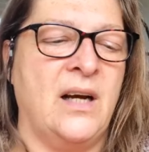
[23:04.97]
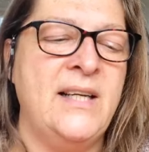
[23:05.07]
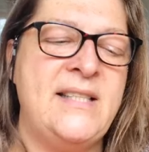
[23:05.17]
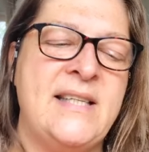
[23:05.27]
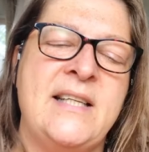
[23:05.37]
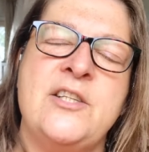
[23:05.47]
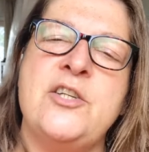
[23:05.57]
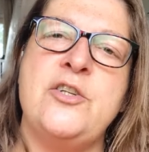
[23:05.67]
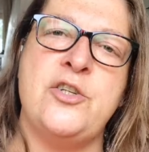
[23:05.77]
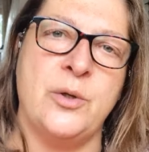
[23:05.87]
I
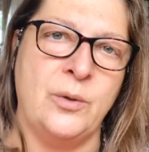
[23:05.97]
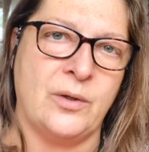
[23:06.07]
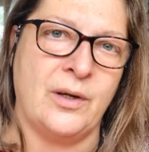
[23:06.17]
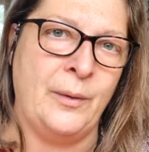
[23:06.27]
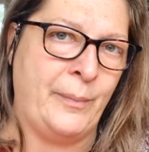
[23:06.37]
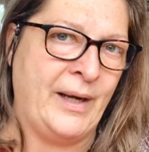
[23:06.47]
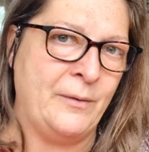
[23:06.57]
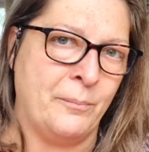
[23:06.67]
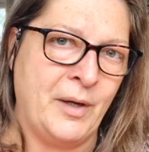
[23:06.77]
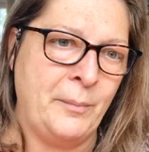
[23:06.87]
didn't talk
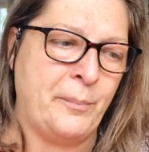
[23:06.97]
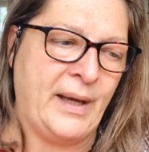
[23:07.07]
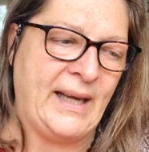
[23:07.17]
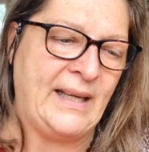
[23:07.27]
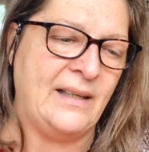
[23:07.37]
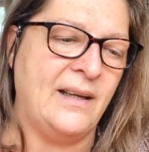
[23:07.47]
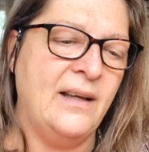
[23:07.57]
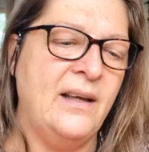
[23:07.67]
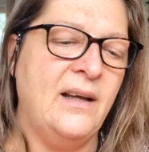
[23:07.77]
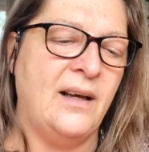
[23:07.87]
about my pain
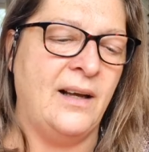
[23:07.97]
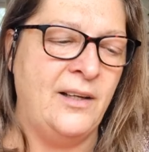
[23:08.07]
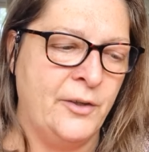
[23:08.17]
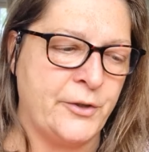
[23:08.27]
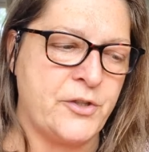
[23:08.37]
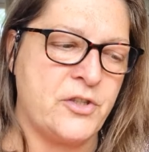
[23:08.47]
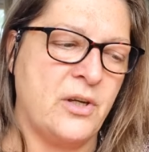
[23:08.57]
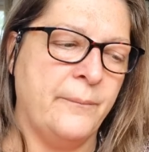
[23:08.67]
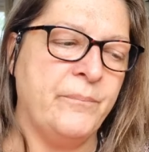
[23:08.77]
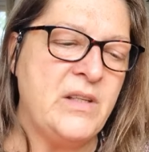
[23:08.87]
a lot,
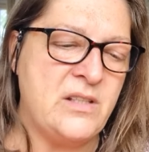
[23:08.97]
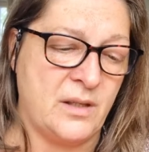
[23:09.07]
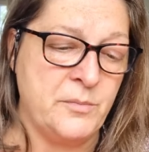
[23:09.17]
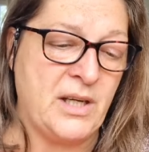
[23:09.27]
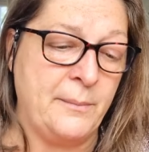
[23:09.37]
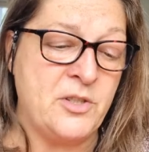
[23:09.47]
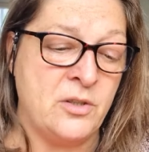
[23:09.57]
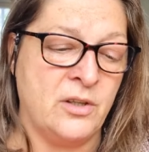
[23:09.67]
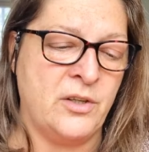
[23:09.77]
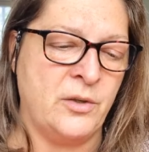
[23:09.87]
sometimes
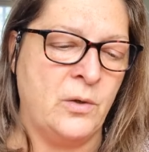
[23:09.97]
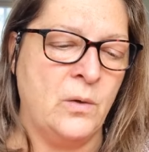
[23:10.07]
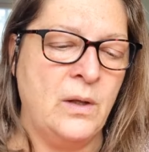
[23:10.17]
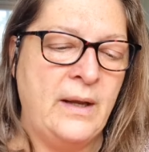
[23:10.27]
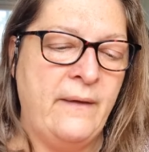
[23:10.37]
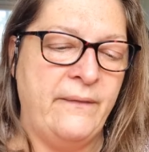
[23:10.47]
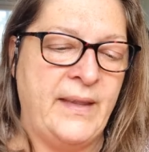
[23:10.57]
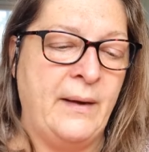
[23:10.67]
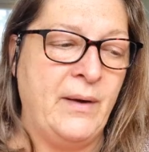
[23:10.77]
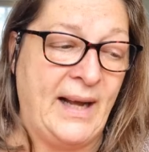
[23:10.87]
not at all.
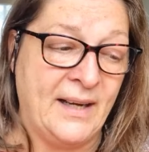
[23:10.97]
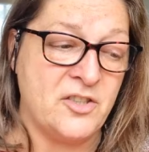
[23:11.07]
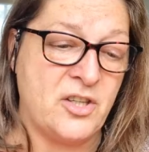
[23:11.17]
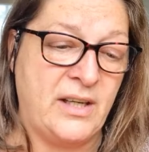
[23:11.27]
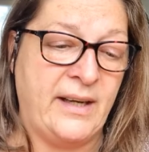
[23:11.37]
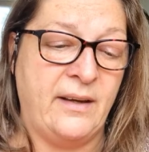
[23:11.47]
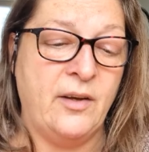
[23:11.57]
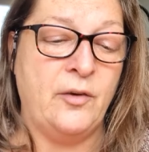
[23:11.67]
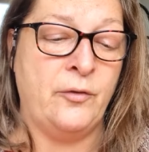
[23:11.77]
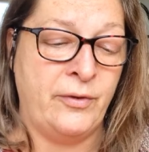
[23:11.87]
There were actually
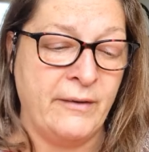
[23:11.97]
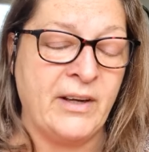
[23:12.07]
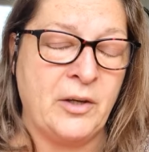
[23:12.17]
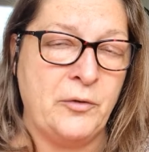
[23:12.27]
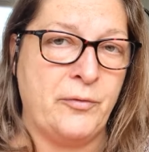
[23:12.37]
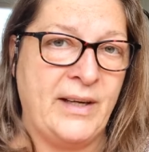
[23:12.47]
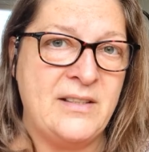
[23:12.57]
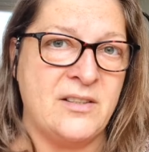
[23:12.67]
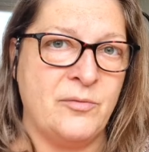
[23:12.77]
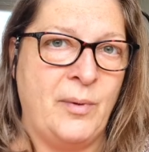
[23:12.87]
very good
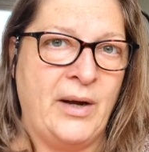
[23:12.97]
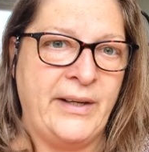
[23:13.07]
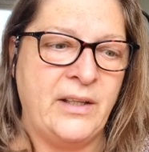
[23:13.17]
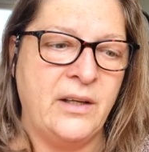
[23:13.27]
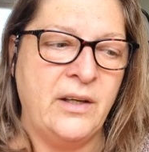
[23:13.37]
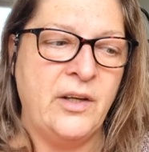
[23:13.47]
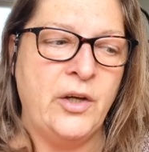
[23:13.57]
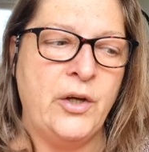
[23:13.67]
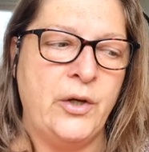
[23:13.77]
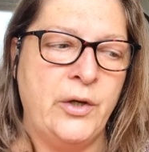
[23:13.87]
friends of mine
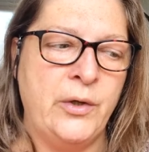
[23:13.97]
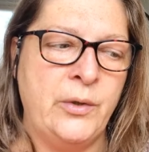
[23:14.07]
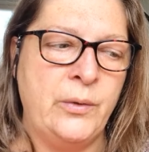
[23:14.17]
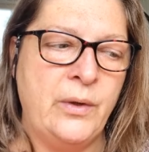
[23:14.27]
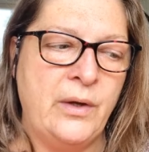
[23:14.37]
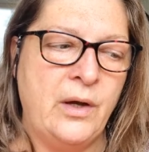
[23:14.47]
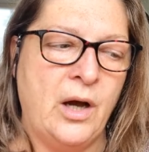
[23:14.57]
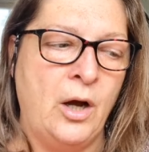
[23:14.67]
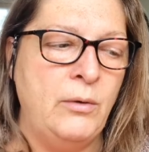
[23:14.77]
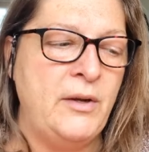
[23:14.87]
who
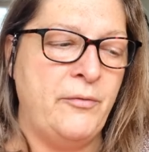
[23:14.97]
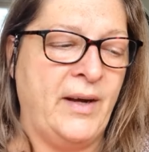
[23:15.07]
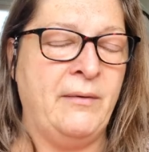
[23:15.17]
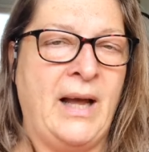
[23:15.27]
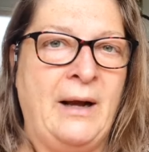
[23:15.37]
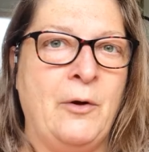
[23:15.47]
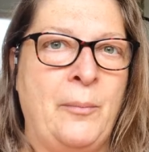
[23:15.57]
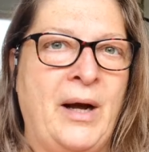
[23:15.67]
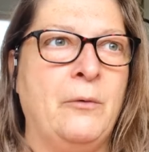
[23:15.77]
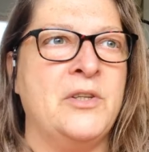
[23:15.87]
only found out
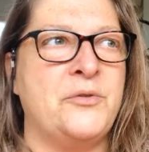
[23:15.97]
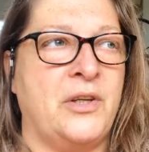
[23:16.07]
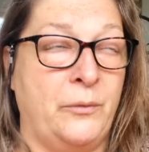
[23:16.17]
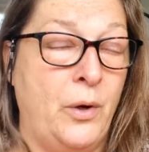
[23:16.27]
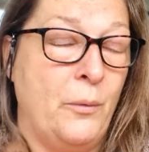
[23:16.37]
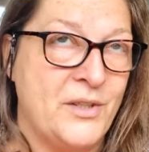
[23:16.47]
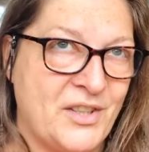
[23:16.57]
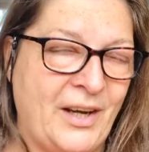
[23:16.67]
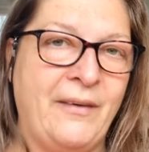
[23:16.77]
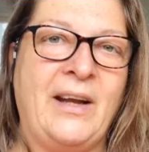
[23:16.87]
about what was
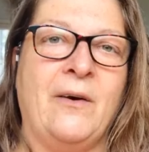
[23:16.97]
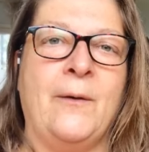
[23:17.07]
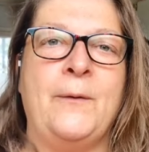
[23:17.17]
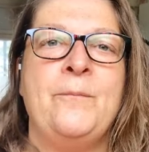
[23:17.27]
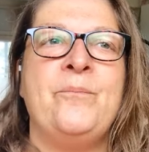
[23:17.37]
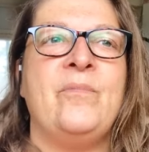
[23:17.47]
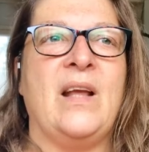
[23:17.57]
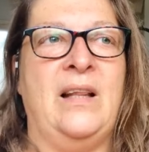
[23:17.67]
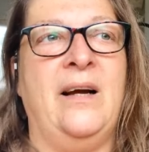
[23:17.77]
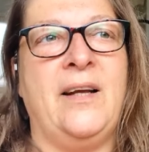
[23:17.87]
going on
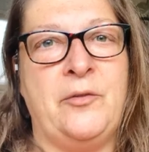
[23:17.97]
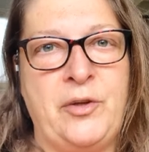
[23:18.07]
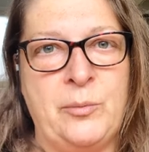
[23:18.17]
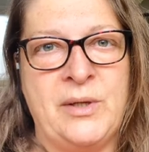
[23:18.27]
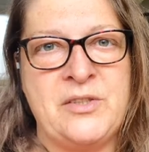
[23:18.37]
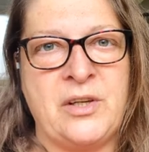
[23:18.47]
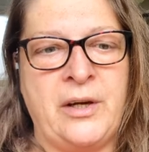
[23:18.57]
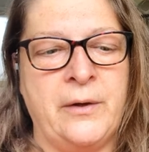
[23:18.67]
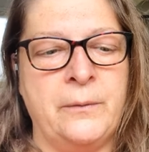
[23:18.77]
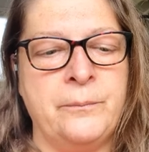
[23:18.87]
like a few months
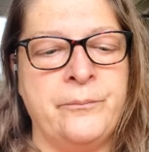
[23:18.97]
ago.